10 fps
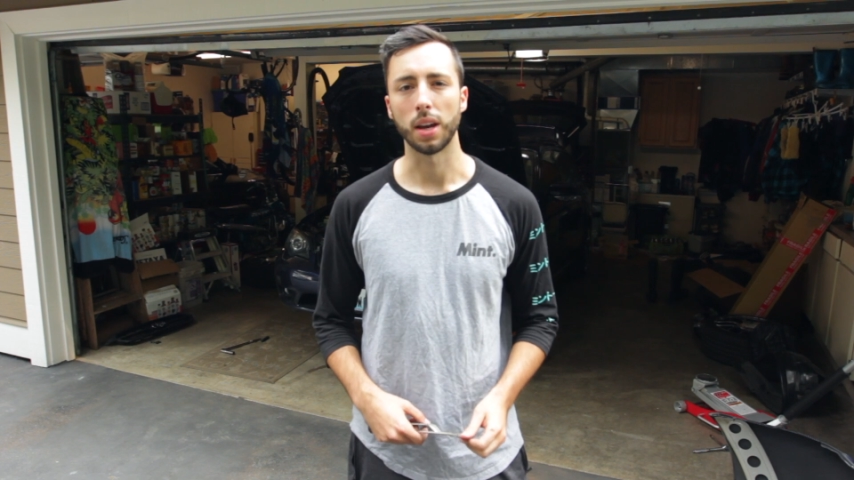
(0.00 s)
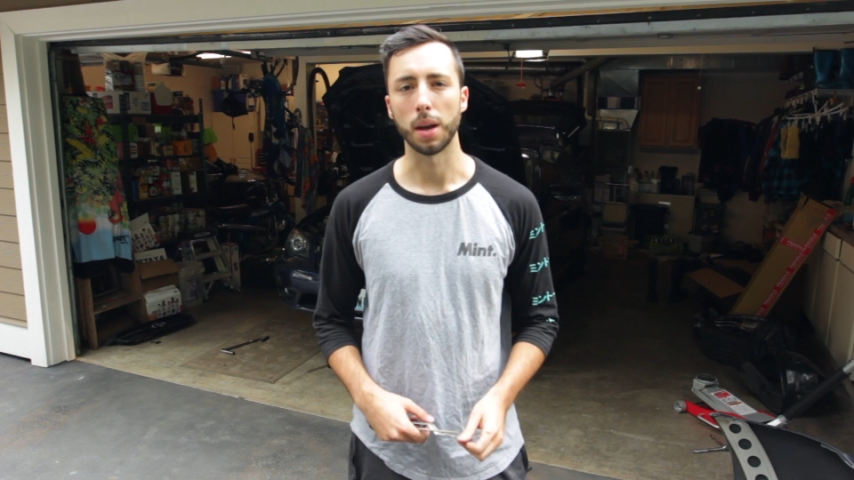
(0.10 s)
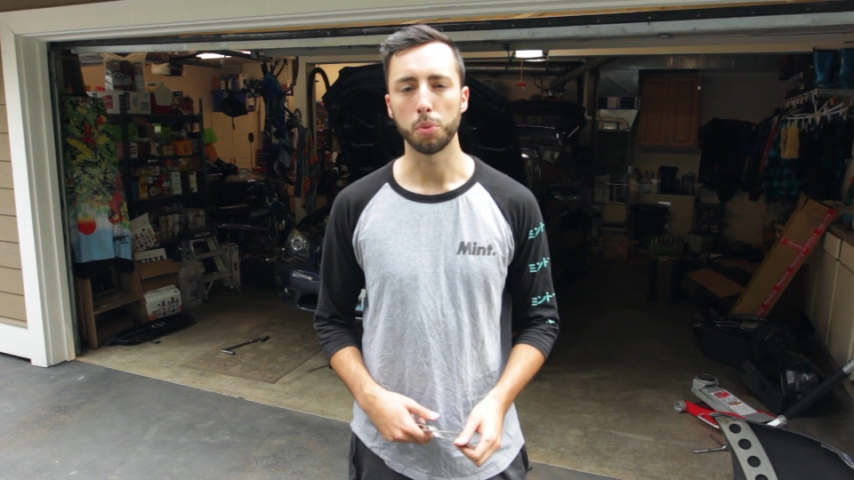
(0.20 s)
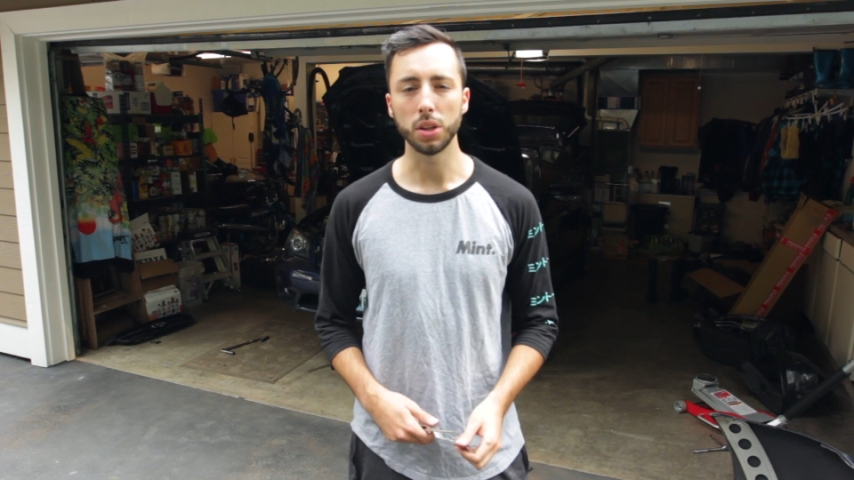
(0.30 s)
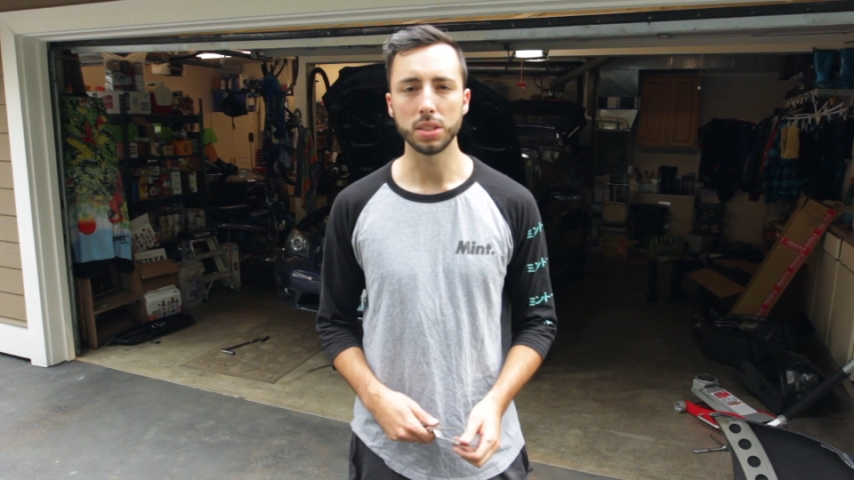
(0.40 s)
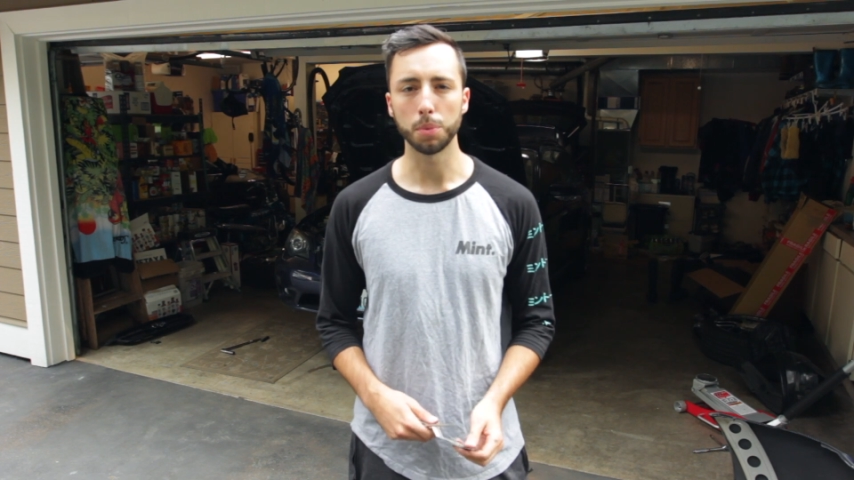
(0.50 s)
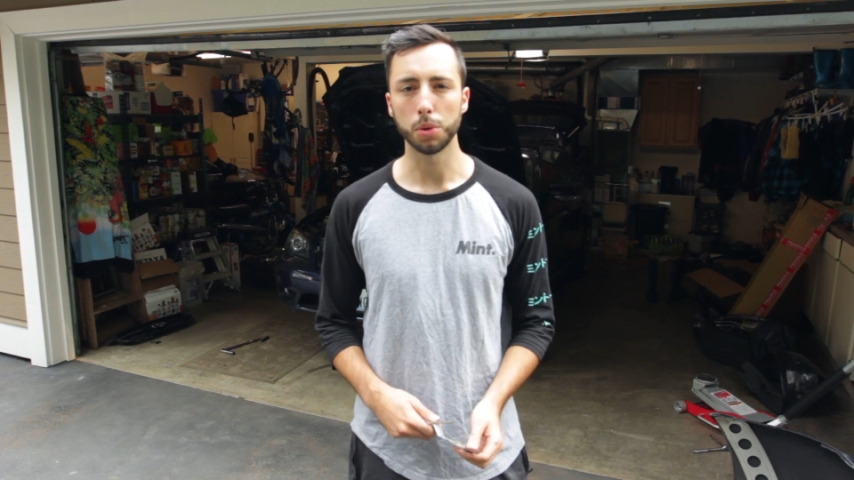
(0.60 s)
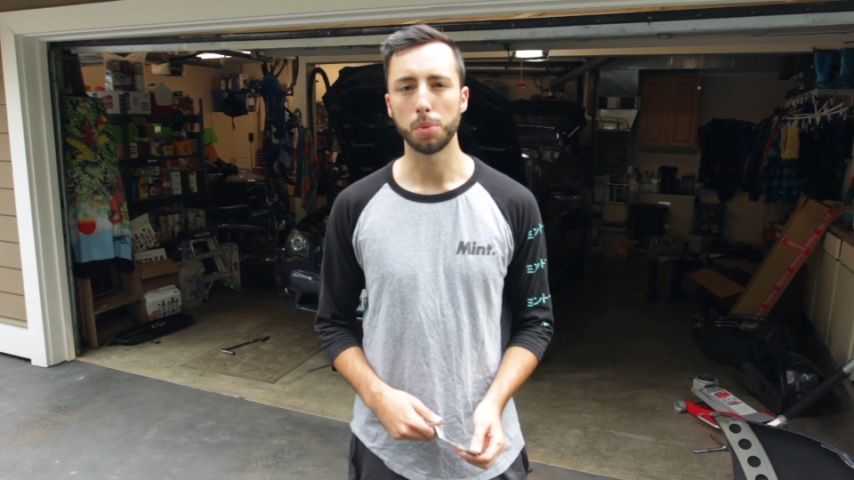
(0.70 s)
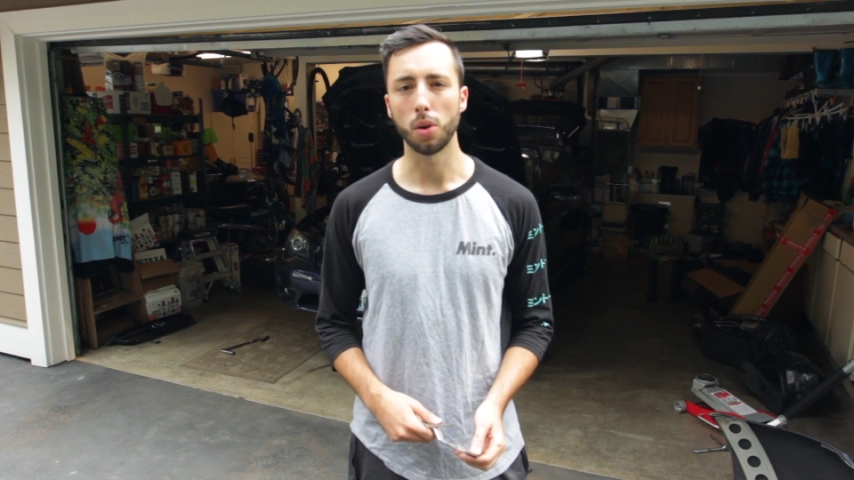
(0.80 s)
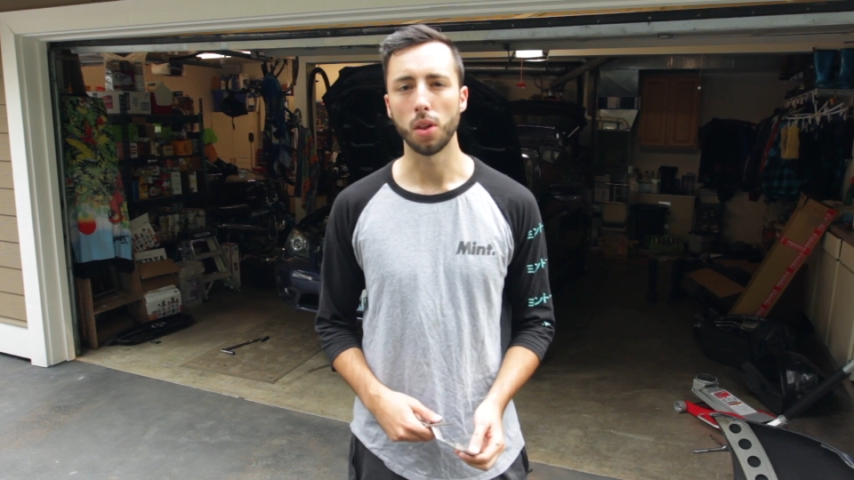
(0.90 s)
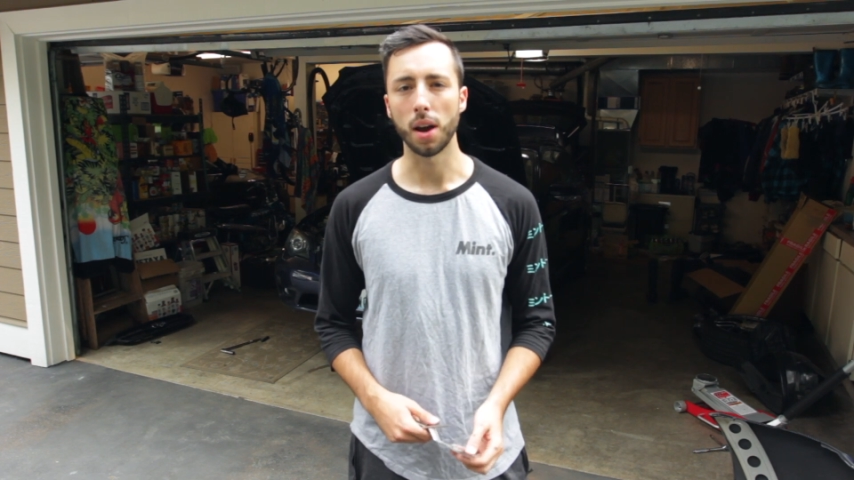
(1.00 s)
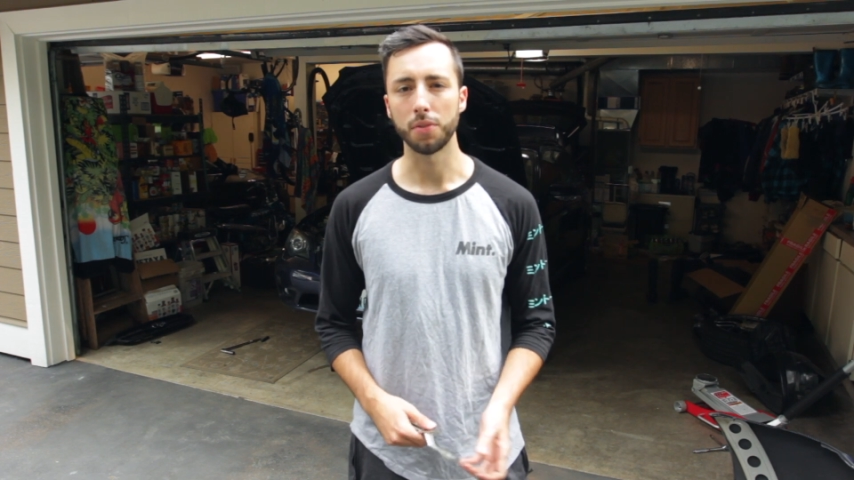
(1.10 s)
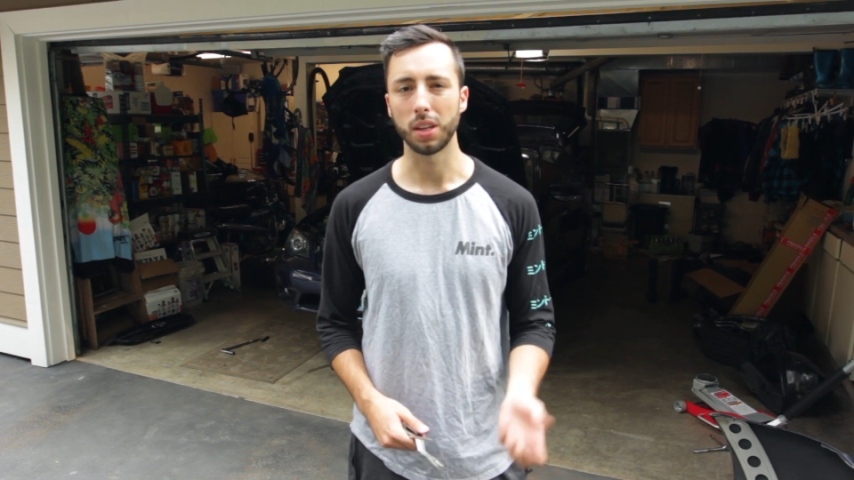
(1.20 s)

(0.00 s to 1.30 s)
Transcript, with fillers: Uh, pretty simple to pull off.